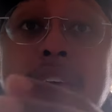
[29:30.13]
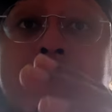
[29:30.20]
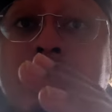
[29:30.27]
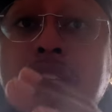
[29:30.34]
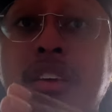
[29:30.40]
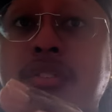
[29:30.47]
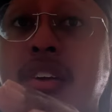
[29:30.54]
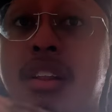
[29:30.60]

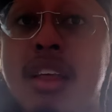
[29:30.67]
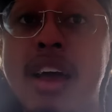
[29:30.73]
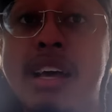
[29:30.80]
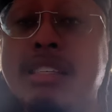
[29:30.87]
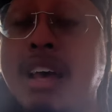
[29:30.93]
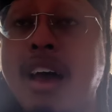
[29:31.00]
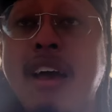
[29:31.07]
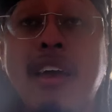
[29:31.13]
receiving
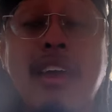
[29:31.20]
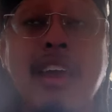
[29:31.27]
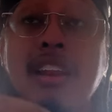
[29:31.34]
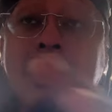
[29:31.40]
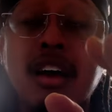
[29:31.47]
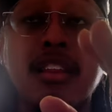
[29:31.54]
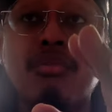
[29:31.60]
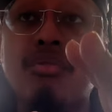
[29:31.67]
class.
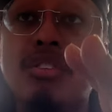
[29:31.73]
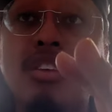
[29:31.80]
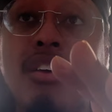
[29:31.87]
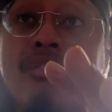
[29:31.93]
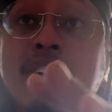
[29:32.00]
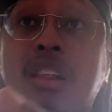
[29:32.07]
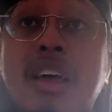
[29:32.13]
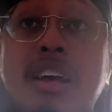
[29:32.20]
Any other
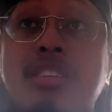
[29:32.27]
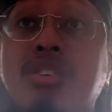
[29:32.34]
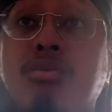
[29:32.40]
receiving class,